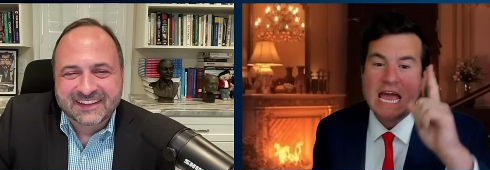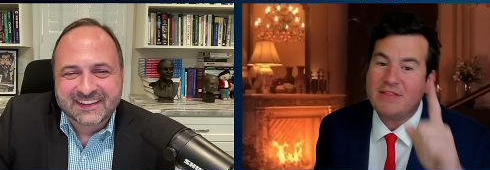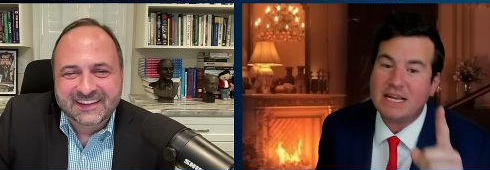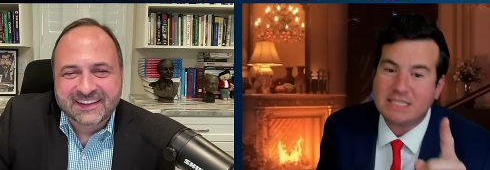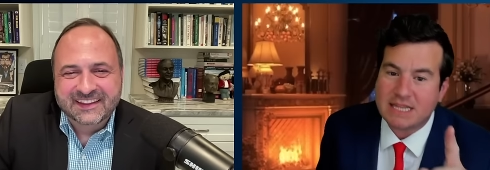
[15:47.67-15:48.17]
Speaker 1: And
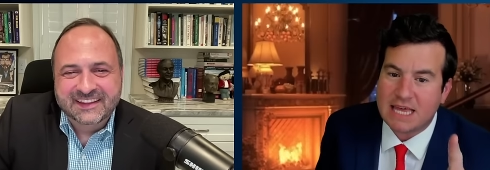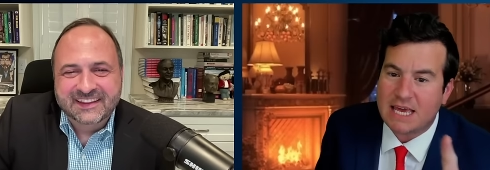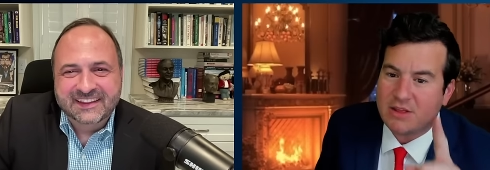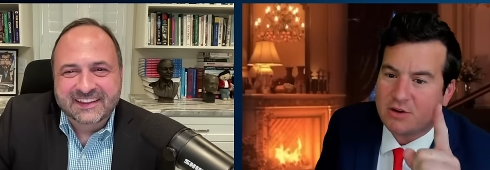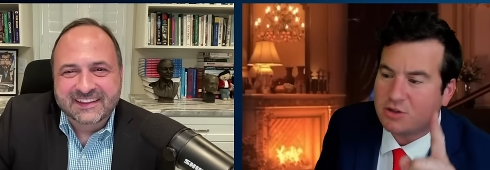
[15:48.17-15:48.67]
that's the thing,
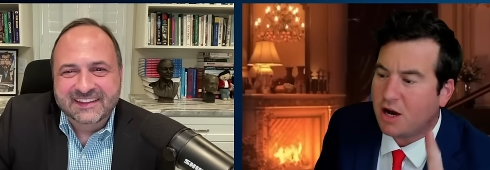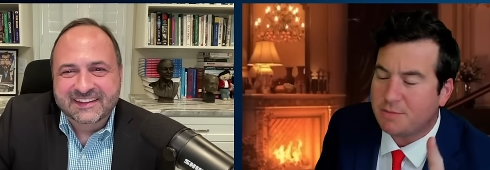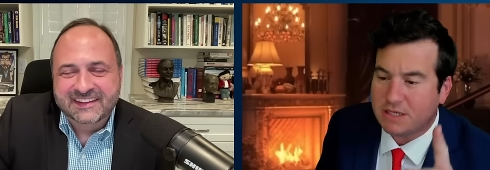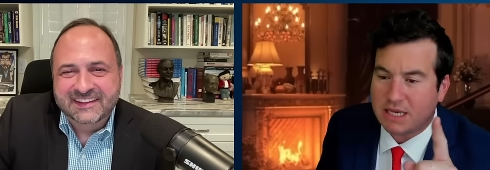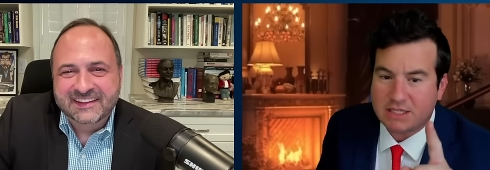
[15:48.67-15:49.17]
though, Tom
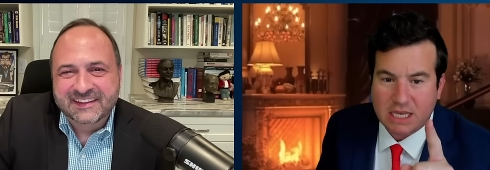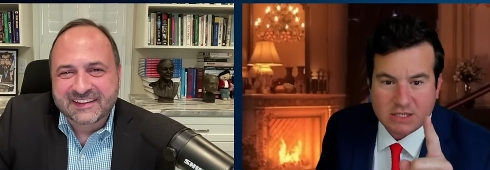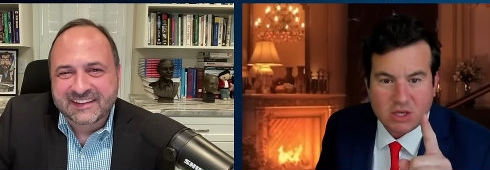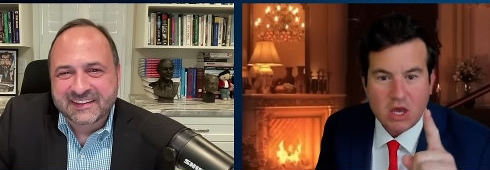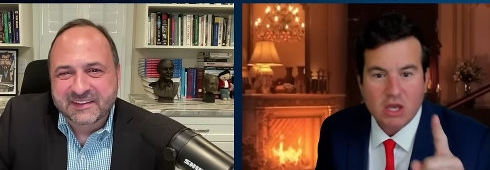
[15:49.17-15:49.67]
is is
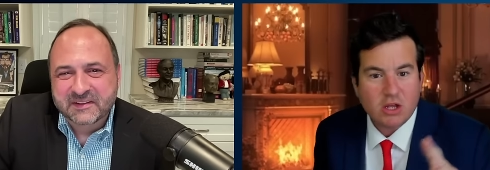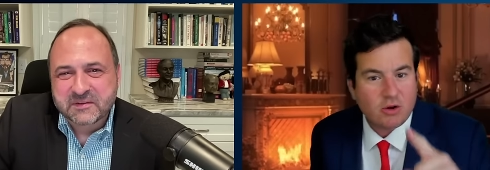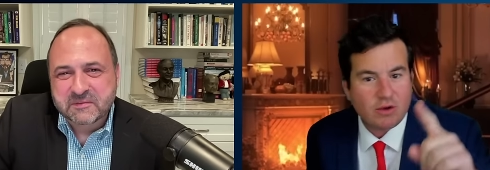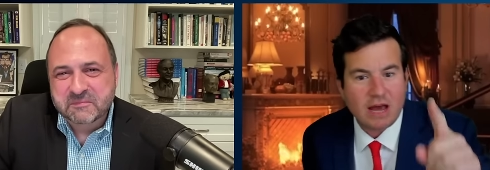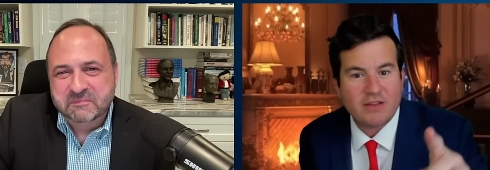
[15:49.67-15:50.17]
you know
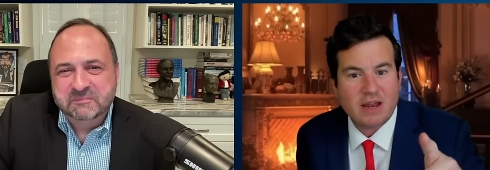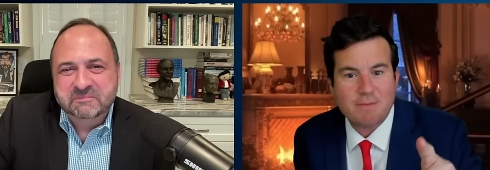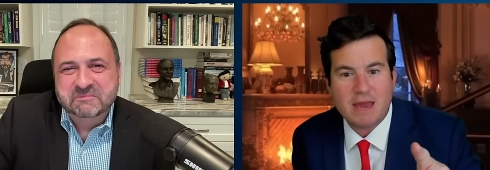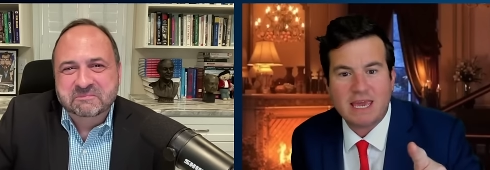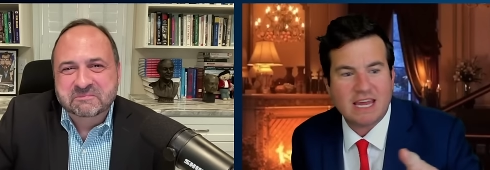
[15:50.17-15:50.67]
now that I
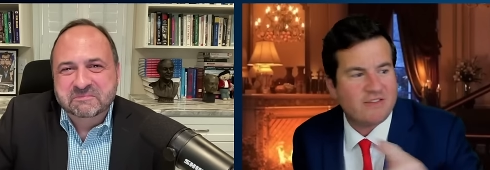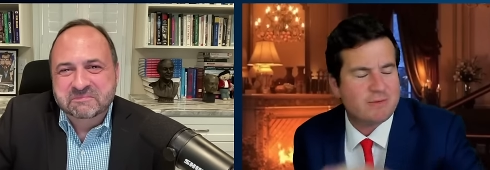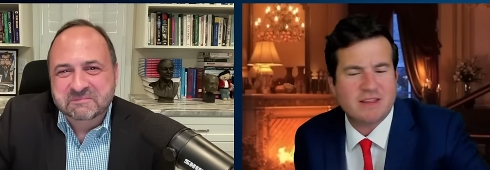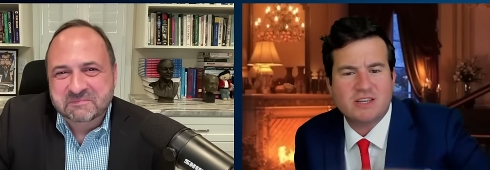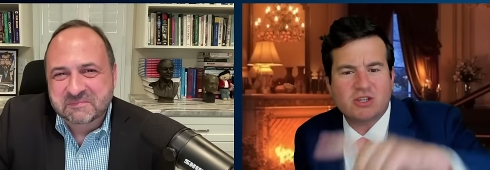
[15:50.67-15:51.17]
make it, everybody
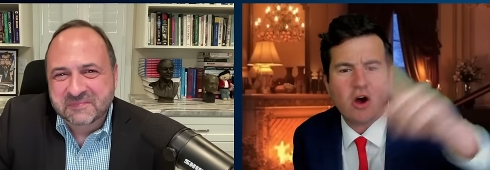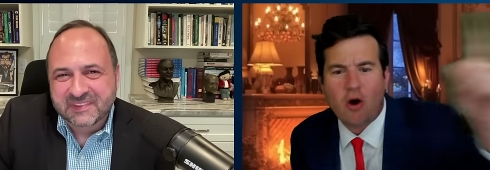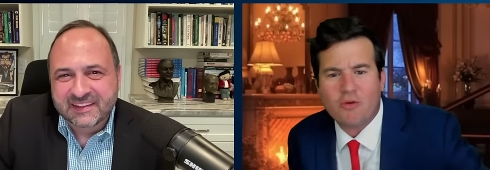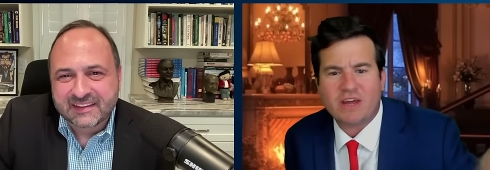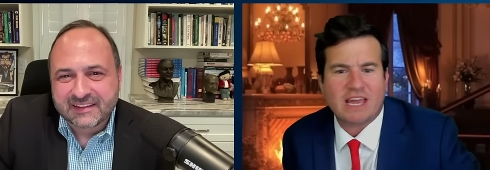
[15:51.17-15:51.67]
thinks, oh,
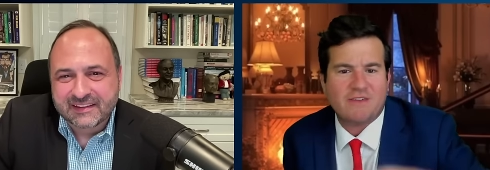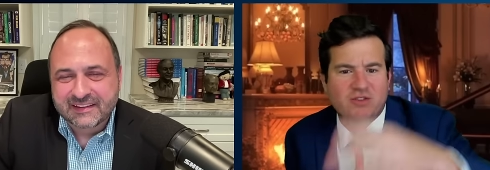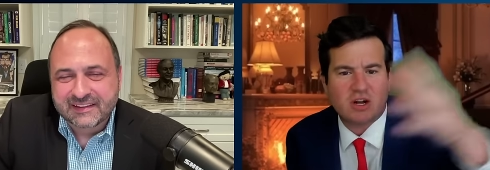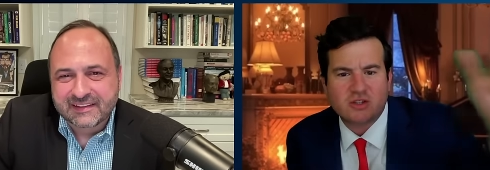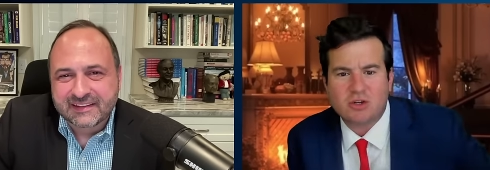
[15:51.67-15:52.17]
like I've
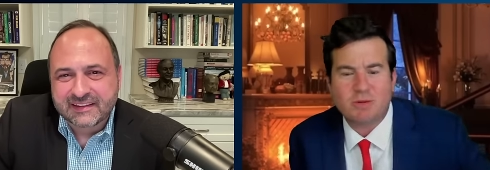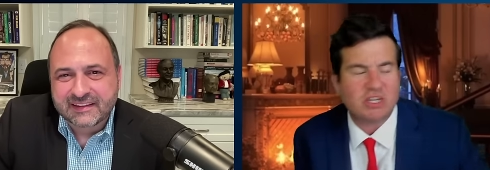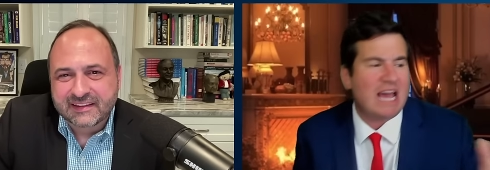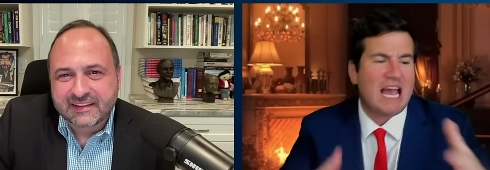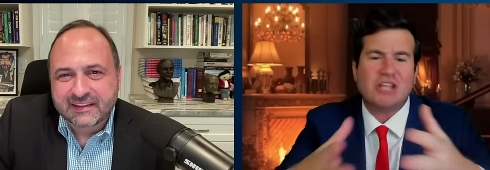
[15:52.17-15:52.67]
done so much.
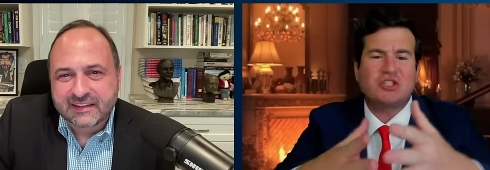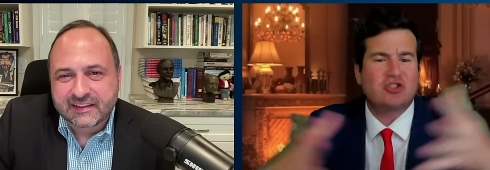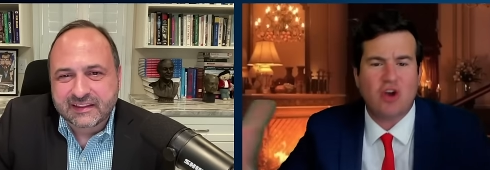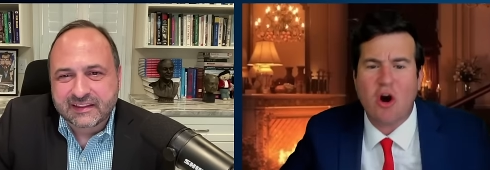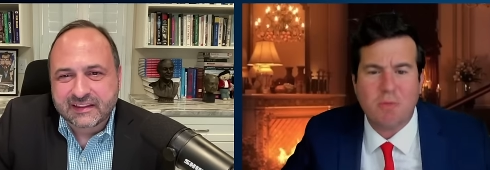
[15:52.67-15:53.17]
I got
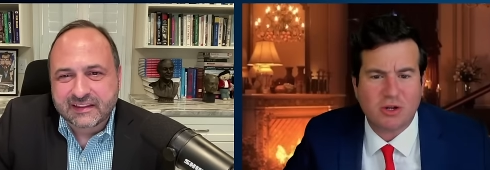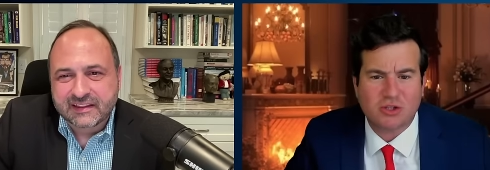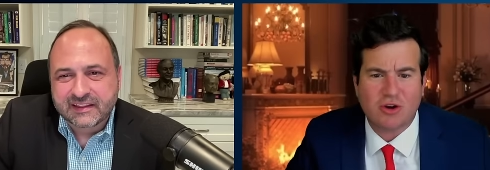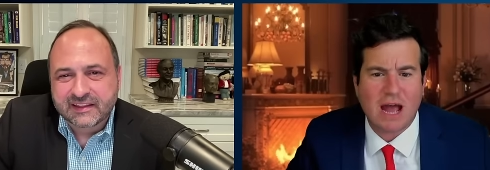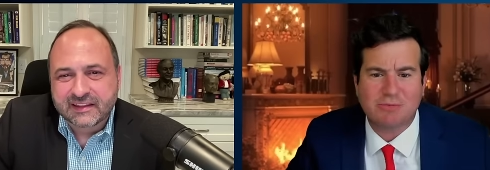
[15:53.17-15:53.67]
so much
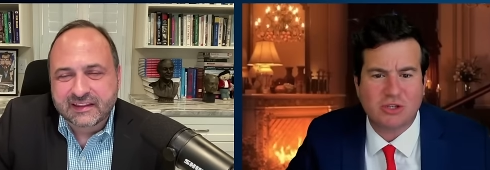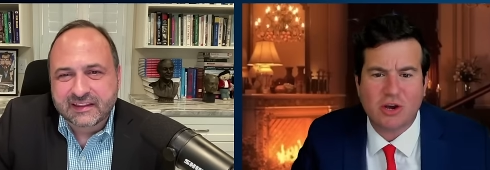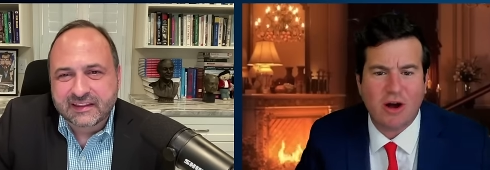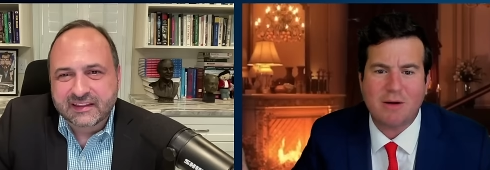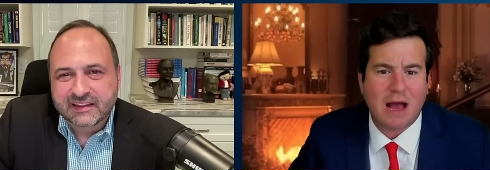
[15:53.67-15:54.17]
crap to do.
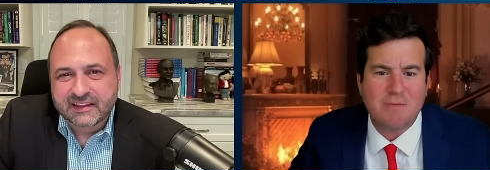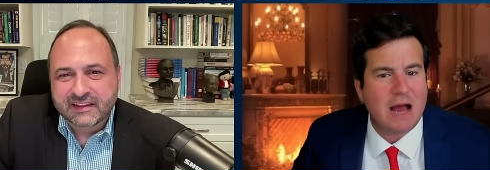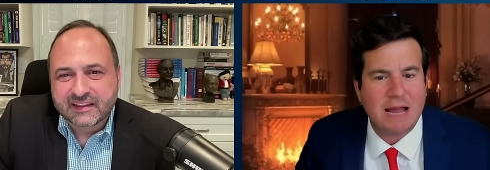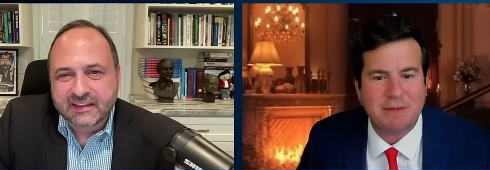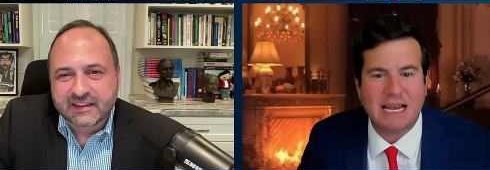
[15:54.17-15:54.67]
I, I,
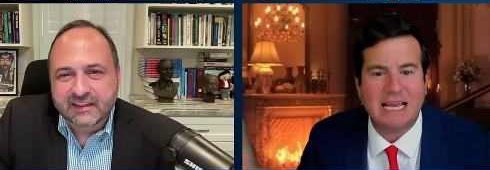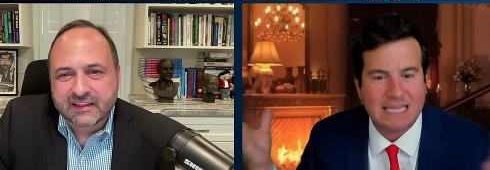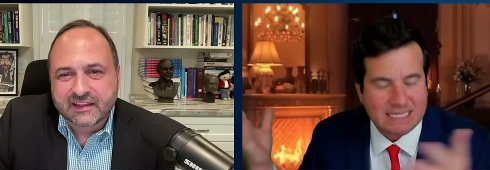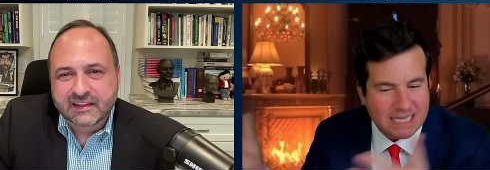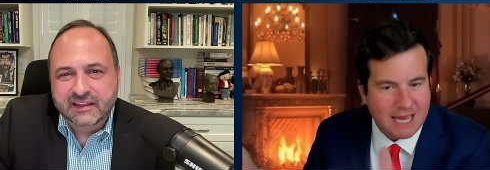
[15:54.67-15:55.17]
I mean, I
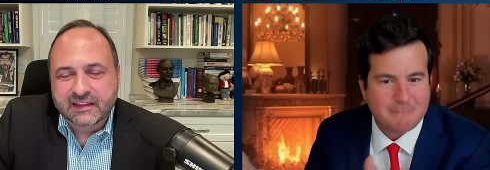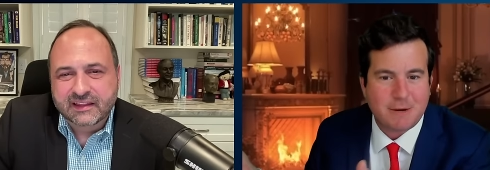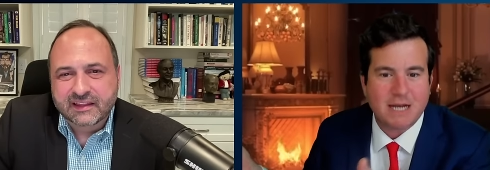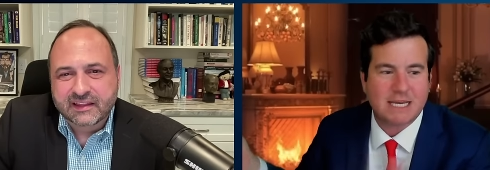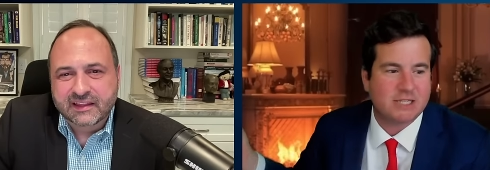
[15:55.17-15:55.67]
yes, I got a
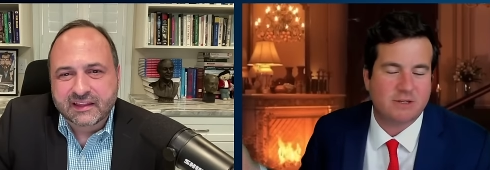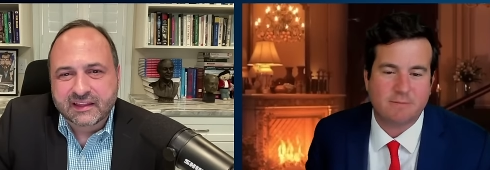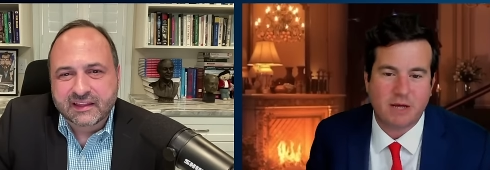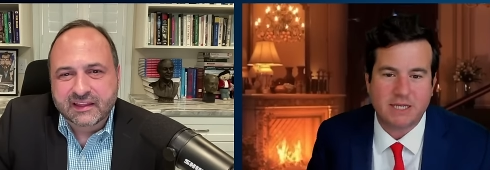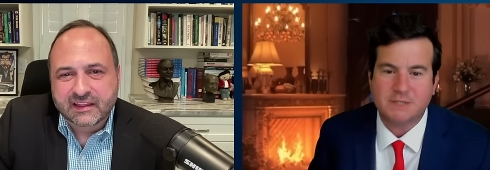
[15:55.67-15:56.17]
podcast on the
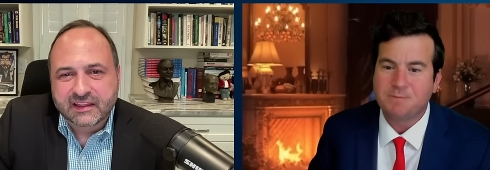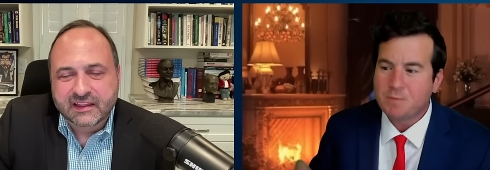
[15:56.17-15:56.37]
boys.